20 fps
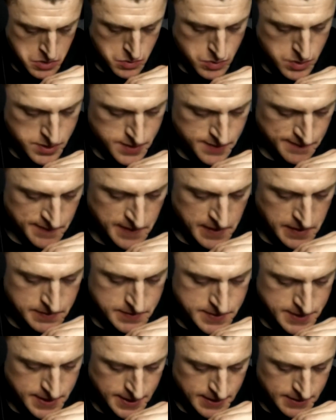What the fuck
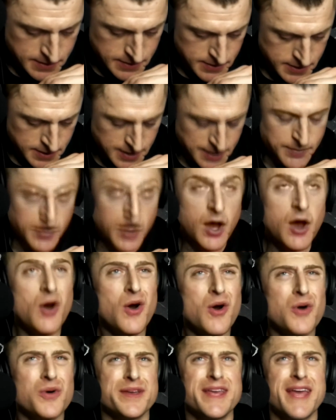was I going to look up?
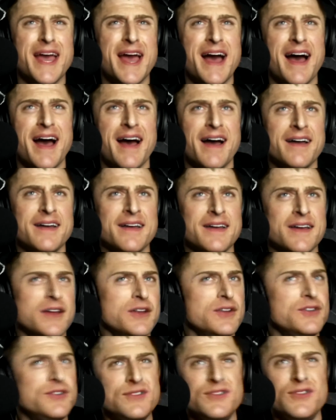Oh, yeah.
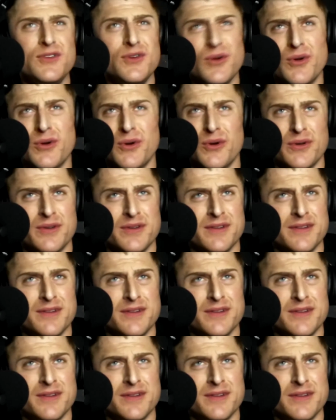Dude.